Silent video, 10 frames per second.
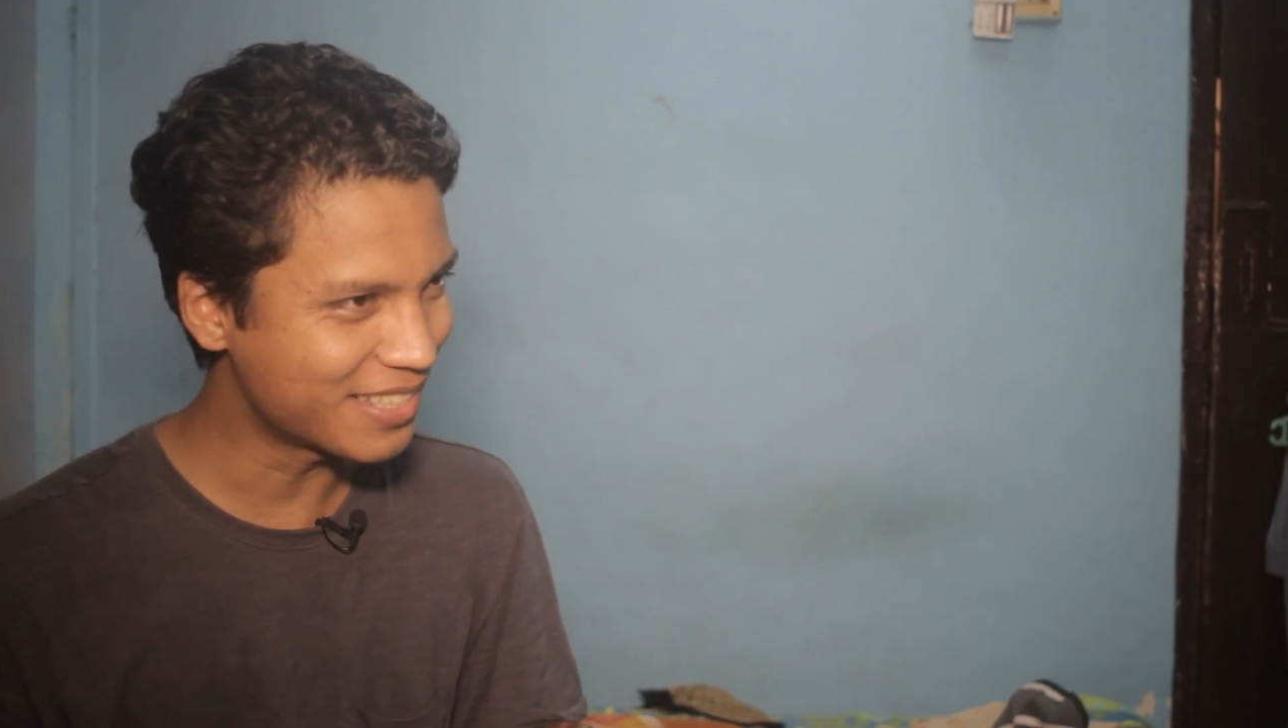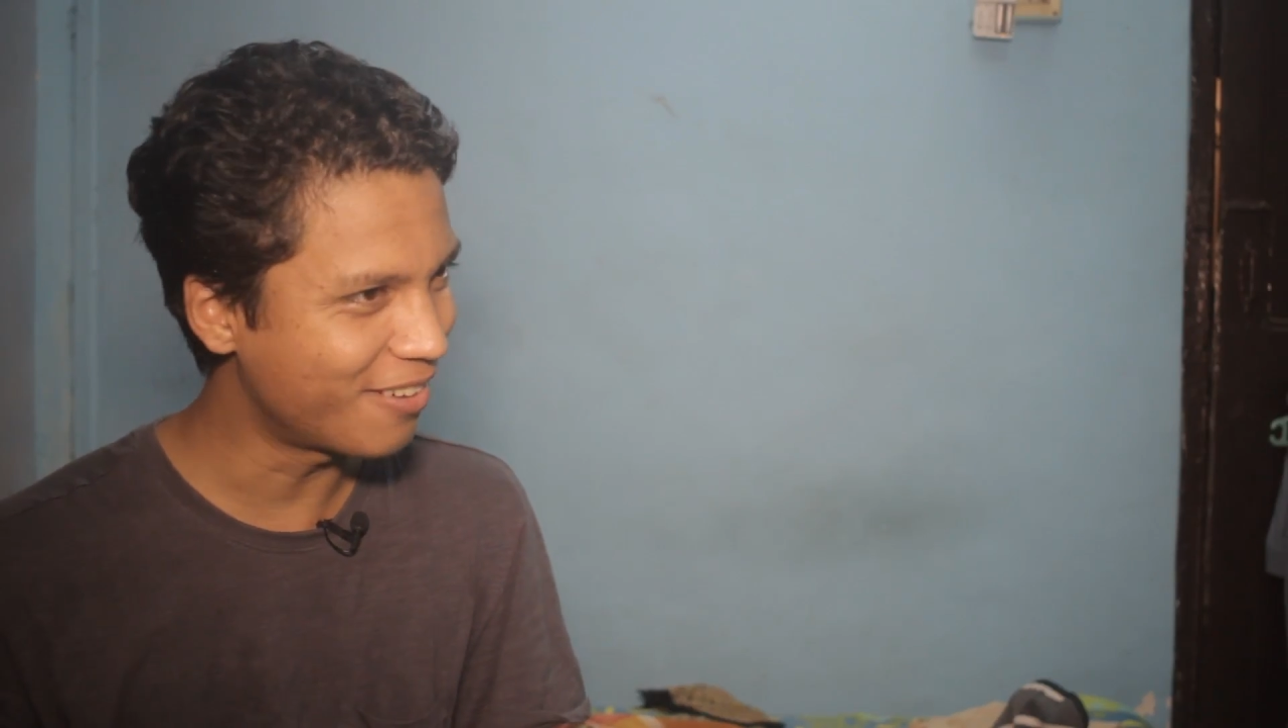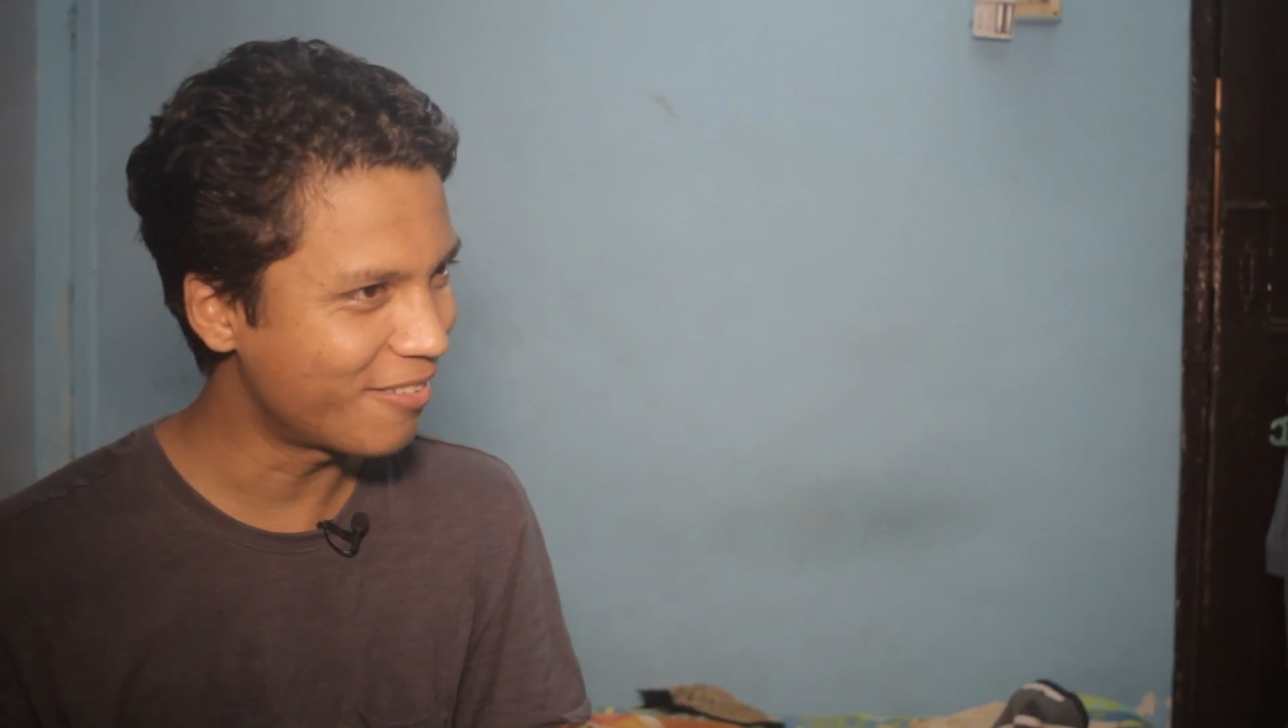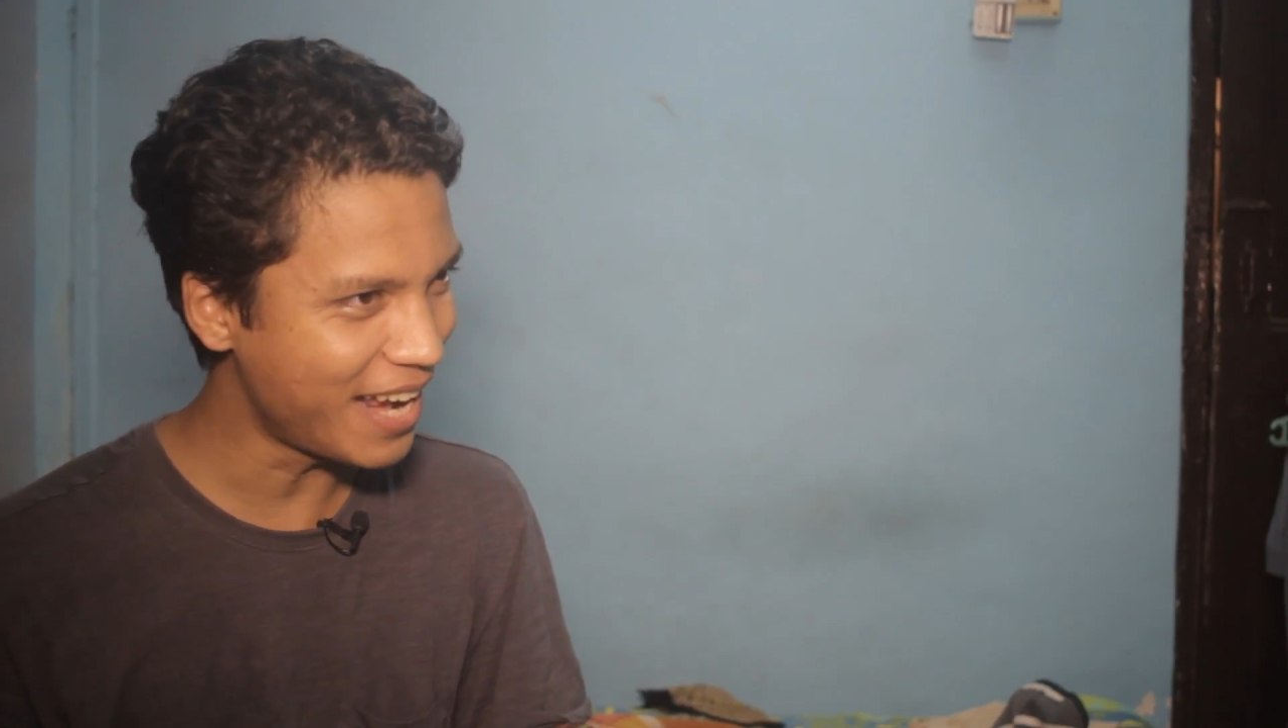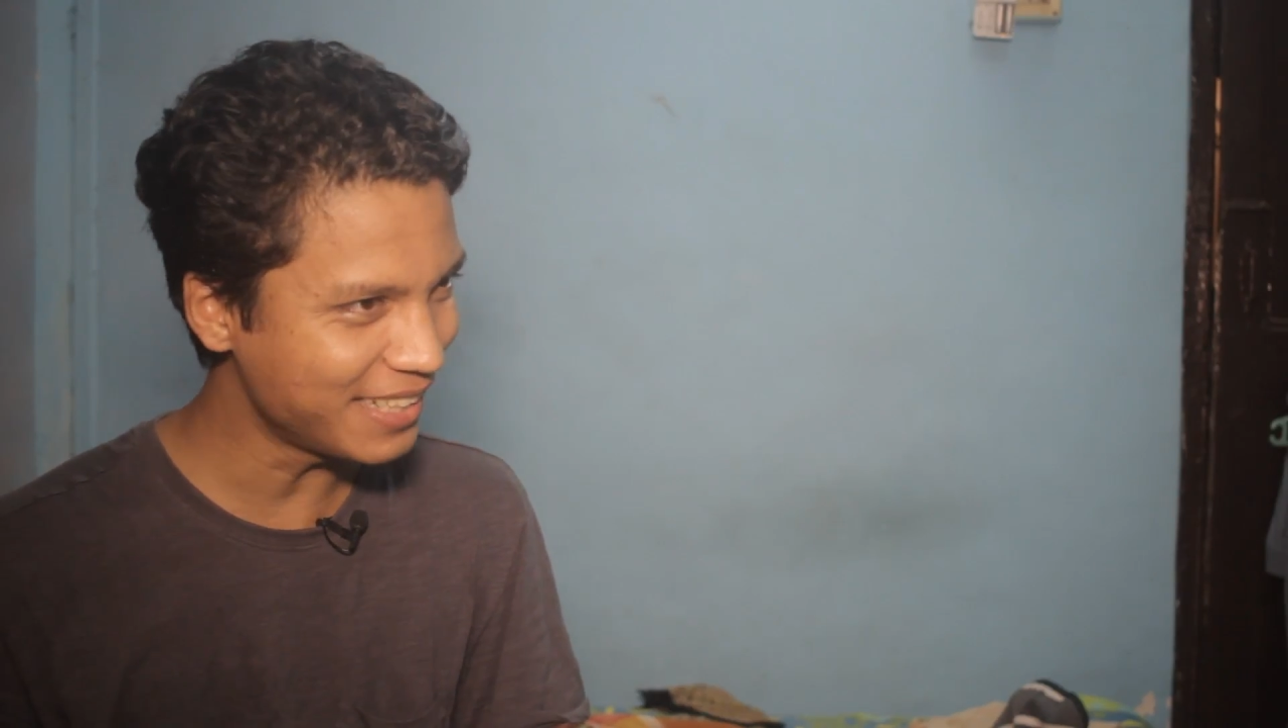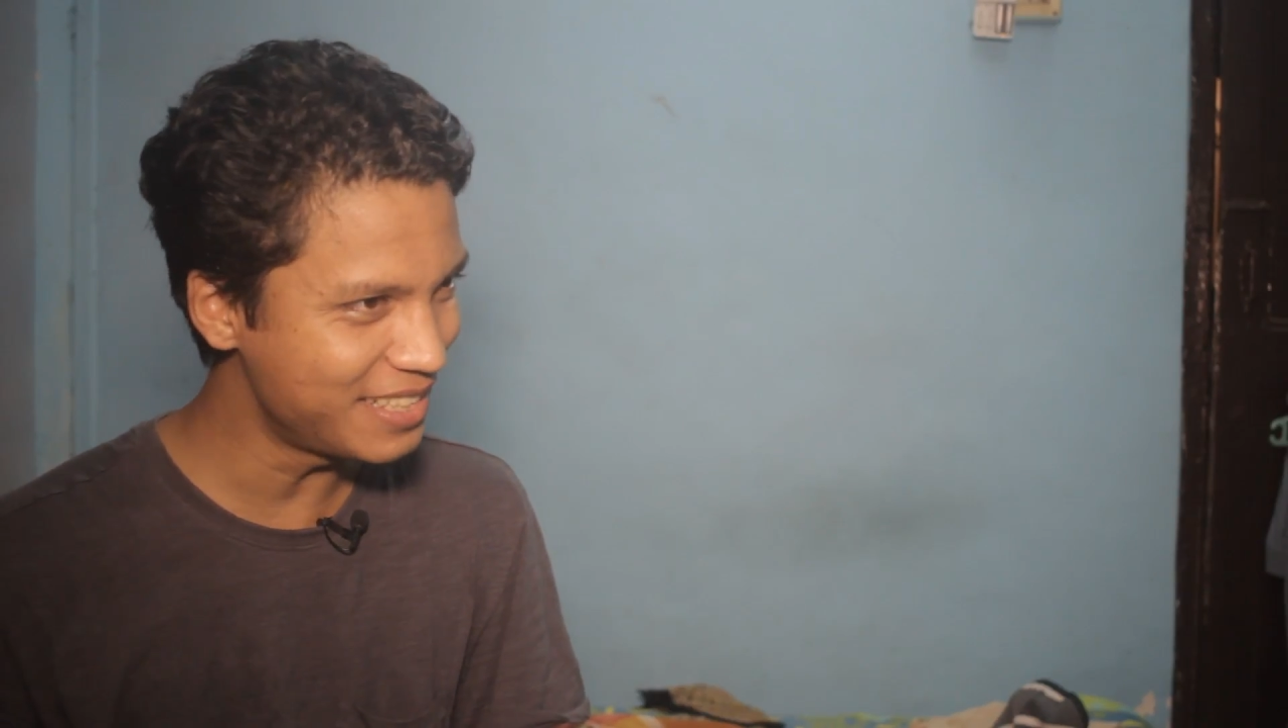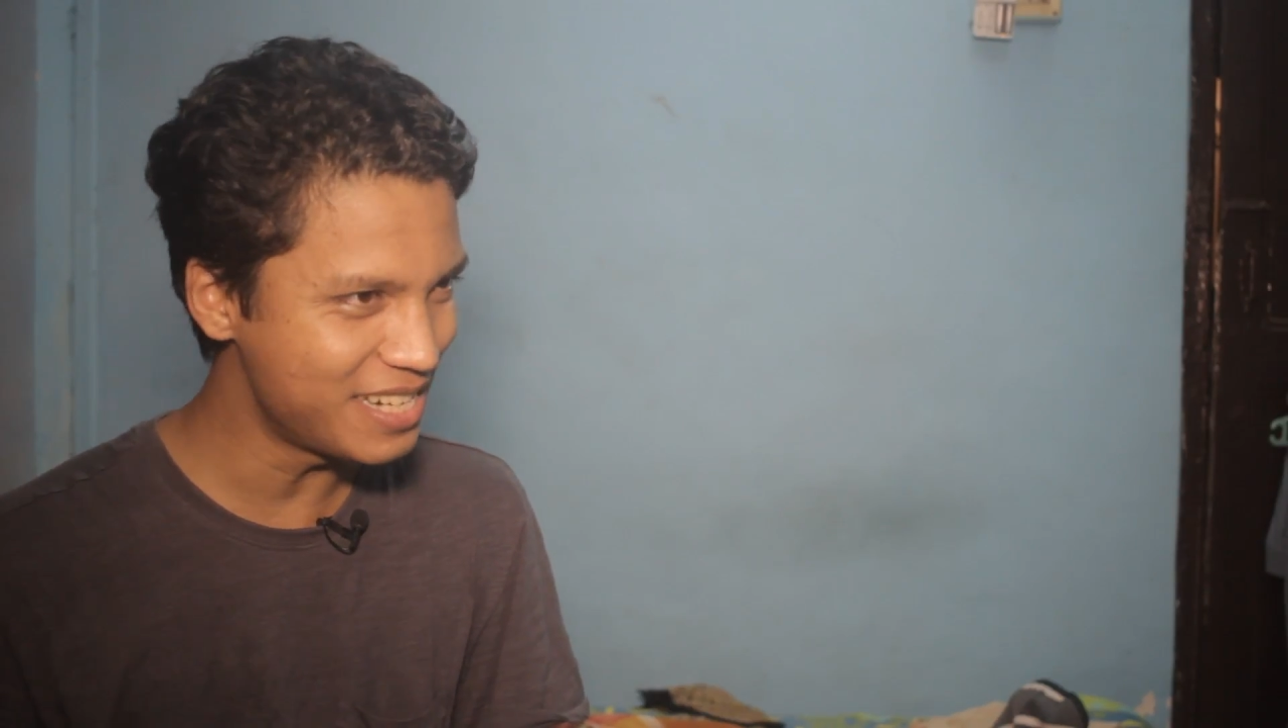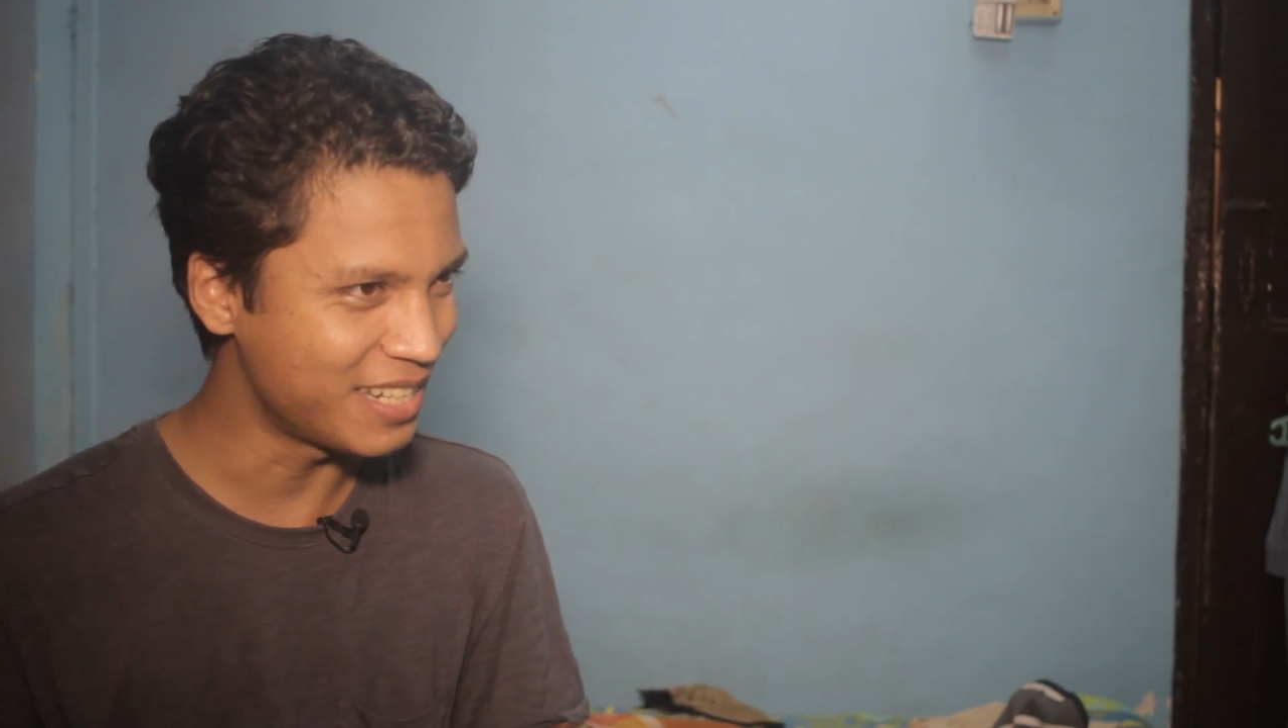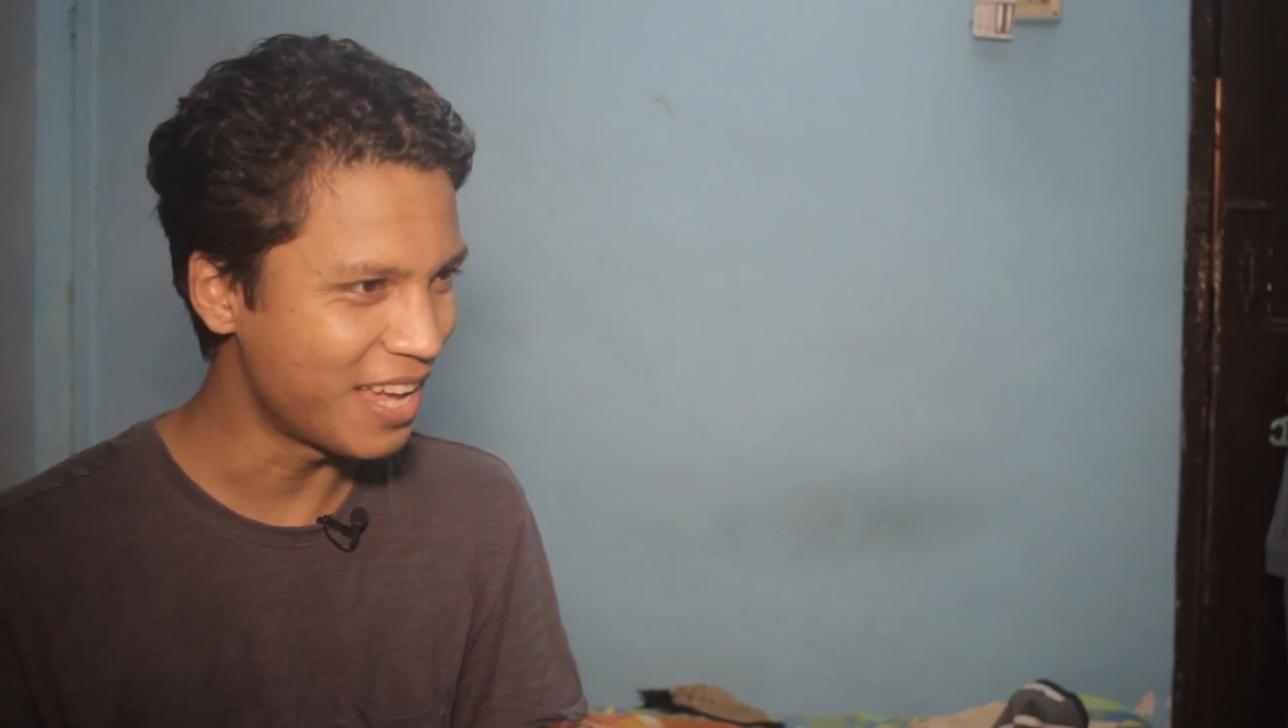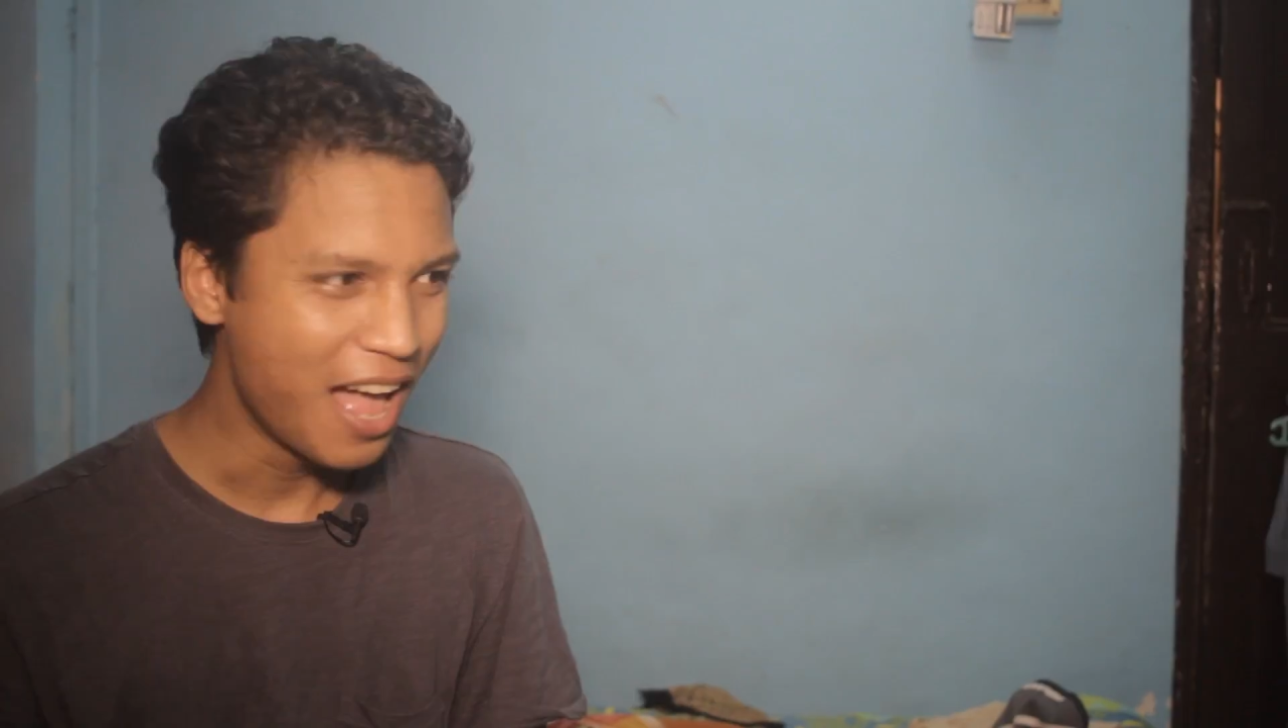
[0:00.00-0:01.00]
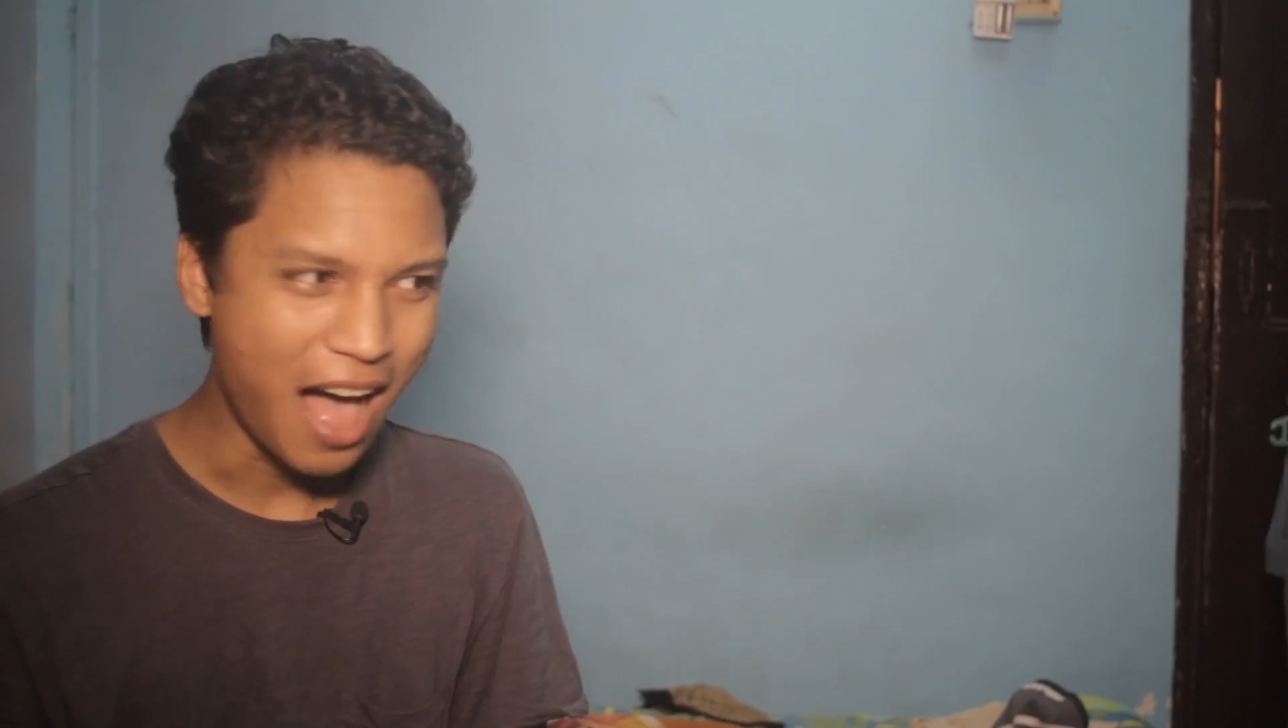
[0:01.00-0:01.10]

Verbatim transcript: correctly.